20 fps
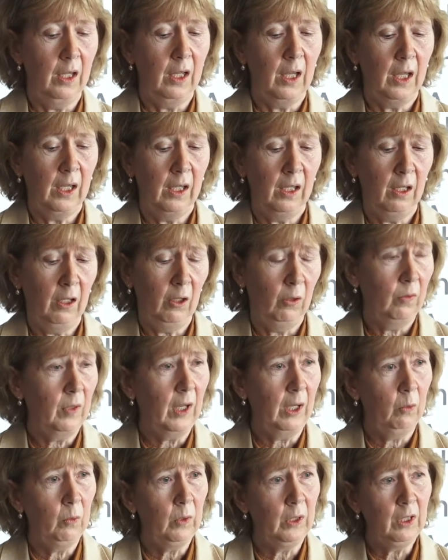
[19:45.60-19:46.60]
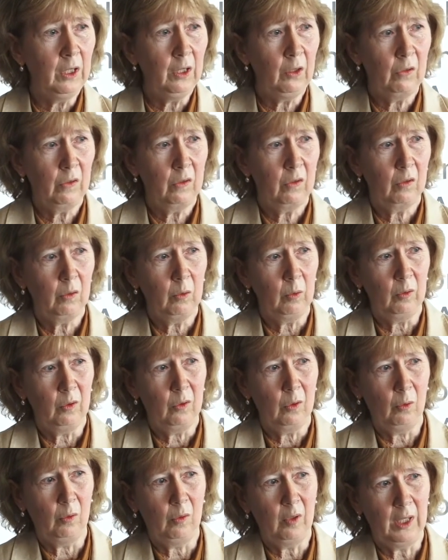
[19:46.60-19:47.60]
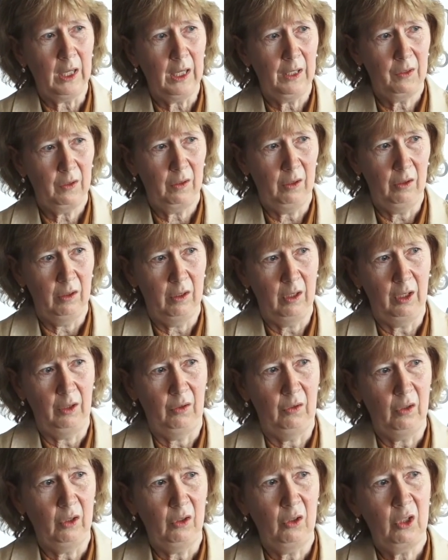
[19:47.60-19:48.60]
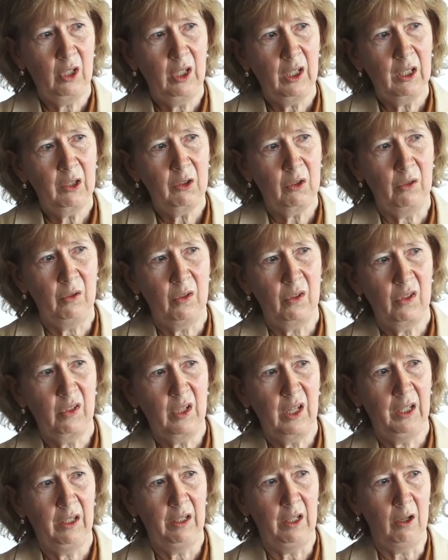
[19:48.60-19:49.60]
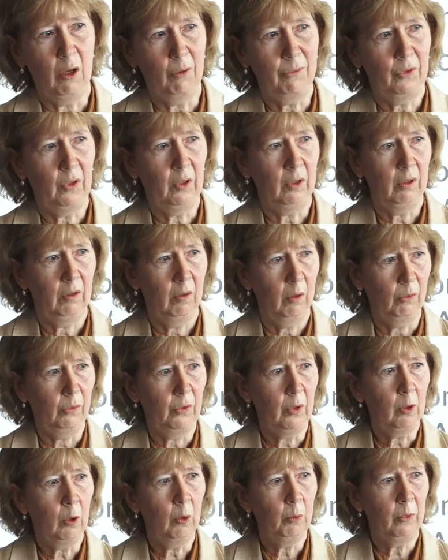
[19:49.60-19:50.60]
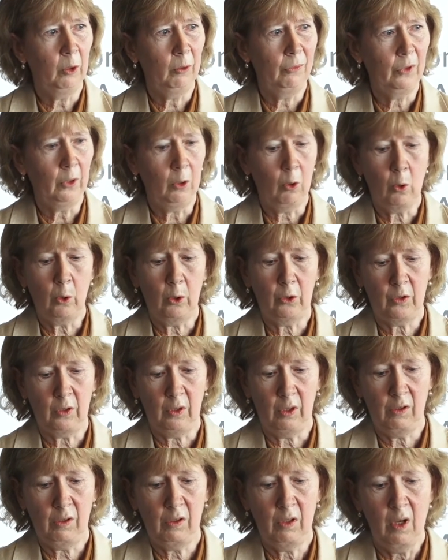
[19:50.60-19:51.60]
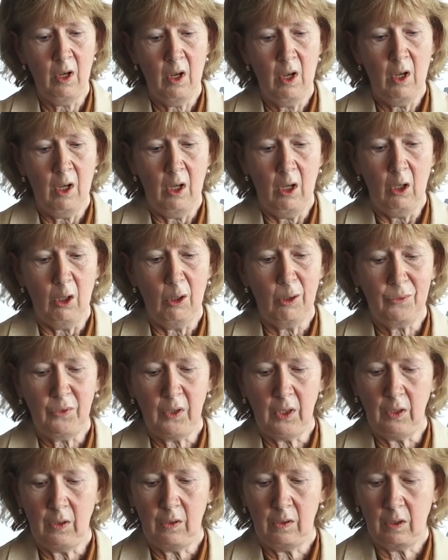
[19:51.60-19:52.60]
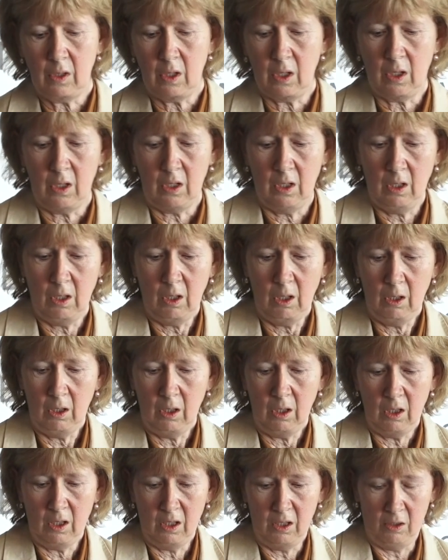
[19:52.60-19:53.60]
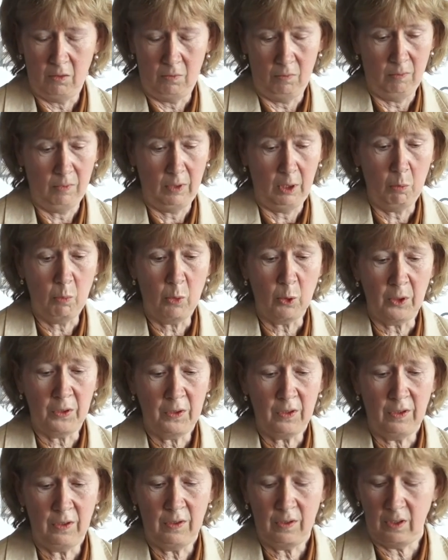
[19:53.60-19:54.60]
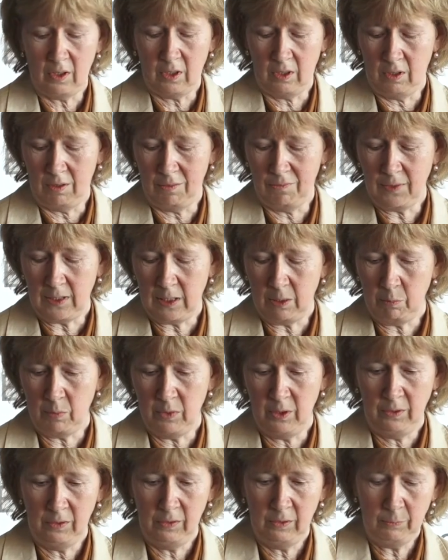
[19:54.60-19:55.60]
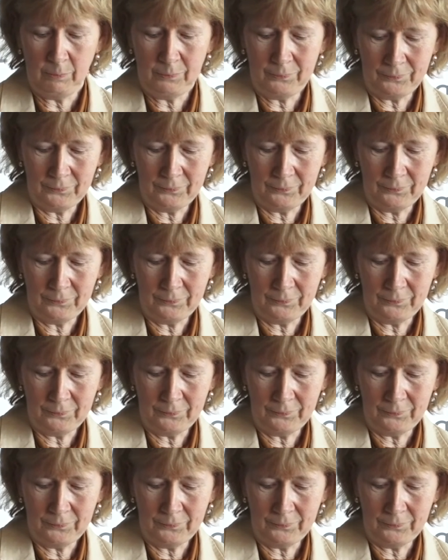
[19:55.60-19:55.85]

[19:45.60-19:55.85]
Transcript: Uh, and we need to, to, to get an, an, a shared understanding of the of the, of the causes of these uh, uh, important uh, developments.